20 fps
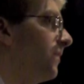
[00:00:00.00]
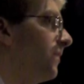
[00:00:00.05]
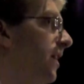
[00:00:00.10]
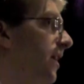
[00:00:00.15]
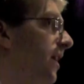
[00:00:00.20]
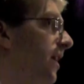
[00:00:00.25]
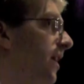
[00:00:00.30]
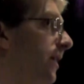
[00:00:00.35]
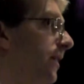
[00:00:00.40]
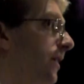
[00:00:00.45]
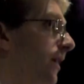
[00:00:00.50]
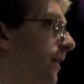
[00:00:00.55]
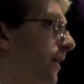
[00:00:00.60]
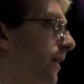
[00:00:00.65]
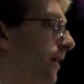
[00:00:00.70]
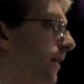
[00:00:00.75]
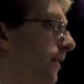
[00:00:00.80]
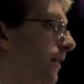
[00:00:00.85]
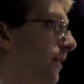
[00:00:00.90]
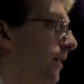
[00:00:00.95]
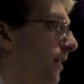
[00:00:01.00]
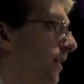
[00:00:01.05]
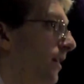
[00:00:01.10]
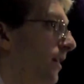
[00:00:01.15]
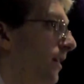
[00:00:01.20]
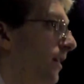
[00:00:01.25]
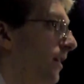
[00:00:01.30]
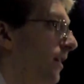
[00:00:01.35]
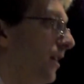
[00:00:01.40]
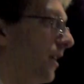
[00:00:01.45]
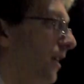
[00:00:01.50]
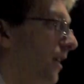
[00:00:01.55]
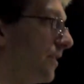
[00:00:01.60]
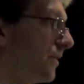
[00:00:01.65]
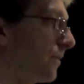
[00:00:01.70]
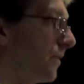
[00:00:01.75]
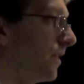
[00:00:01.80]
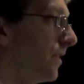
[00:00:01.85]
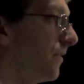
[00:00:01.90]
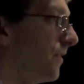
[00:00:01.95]
And it
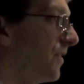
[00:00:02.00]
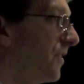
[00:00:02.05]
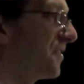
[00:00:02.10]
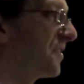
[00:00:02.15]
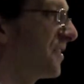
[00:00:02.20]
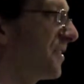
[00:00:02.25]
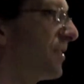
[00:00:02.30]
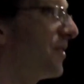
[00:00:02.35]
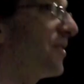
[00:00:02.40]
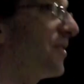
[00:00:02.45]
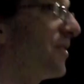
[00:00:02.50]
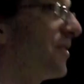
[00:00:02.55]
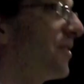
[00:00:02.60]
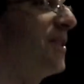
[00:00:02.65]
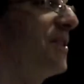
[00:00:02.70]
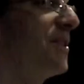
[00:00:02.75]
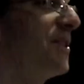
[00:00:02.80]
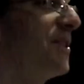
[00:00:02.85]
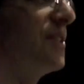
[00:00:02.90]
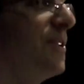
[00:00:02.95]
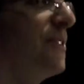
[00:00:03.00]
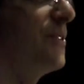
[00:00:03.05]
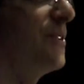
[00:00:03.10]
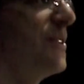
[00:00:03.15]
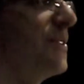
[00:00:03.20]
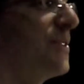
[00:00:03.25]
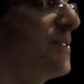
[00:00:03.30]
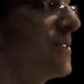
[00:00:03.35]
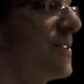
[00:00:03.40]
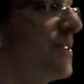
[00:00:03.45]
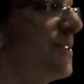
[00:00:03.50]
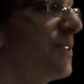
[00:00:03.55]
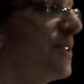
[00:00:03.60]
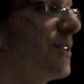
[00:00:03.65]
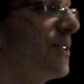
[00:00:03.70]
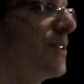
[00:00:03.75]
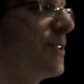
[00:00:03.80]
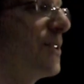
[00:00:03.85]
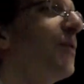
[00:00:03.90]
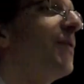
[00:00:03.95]
has one of those little, you know, one of those little
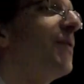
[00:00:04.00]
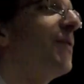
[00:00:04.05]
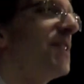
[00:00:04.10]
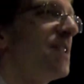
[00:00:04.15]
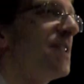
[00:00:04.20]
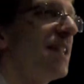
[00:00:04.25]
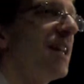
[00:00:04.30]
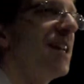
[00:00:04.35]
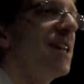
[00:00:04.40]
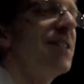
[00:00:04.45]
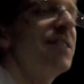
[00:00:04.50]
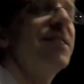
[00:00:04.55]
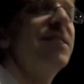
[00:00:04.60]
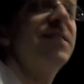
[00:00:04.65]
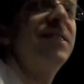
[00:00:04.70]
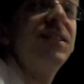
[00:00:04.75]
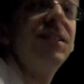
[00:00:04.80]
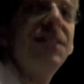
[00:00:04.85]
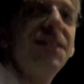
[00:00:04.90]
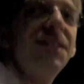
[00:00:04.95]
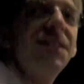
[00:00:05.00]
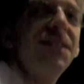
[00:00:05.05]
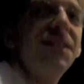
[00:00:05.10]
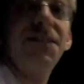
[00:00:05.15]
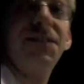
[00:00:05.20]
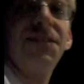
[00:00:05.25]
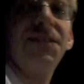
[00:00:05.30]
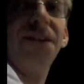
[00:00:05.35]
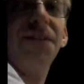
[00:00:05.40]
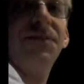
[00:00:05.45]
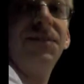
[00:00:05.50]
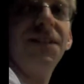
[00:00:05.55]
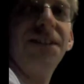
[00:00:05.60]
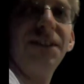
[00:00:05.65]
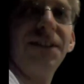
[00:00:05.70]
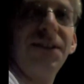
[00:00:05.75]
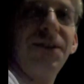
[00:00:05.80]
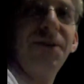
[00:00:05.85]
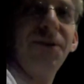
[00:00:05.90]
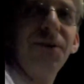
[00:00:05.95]
goofy stages that's like shoved
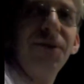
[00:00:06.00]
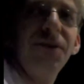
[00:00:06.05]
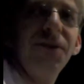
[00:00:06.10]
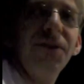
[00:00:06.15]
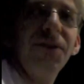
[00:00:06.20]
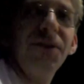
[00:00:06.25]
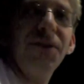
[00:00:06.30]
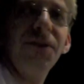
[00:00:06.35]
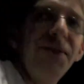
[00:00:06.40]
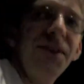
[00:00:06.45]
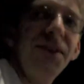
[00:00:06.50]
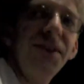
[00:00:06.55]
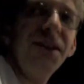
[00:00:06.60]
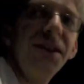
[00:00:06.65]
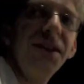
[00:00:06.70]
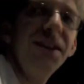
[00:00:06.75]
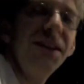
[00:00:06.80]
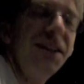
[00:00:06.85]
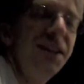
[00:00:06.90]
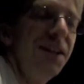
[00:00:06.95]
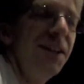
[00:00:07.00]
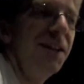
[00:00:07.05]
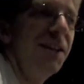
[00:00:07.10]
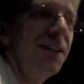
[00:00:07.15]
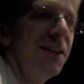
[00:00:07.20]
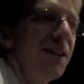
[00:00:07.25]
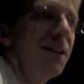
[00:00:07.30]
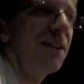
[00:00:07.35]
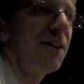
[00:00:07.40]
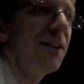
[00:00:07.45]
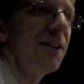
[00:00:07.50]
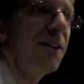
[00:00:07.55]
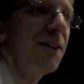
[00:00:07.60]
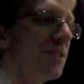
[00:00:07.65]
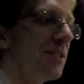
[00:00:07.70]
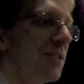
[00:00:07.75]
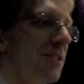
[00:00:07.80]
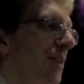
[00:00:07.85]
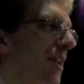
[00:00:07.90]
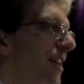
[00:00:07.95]
in the corner of the
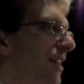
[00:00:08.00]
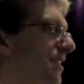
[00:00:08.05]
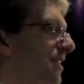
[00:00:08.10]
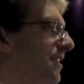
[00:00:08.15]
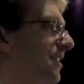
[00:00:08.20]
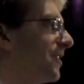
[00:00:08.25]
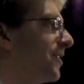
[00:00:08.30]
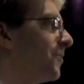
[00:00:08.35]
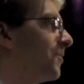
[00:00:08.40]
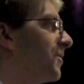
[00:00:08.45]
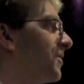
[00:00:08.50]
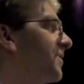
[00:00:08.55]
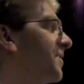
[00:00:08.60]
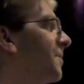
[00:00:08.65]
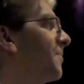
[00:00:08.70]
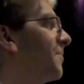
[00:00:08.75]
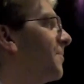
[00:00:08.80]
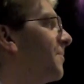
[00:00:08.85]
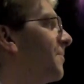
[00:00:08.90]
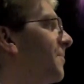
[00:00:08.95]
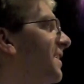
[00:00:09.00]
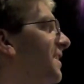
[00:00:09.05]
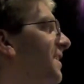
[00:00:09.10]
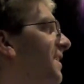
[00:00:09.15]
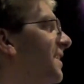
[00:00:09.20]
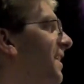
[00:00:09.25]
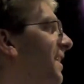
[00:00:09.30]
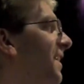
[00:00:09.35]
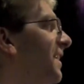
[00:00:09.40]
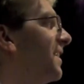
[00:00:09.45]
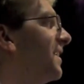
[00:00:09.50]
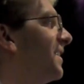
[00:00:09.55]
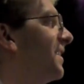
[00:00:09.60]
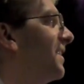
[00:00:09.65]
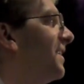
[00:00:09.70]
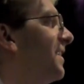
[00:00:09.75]
gymnasium or something like that.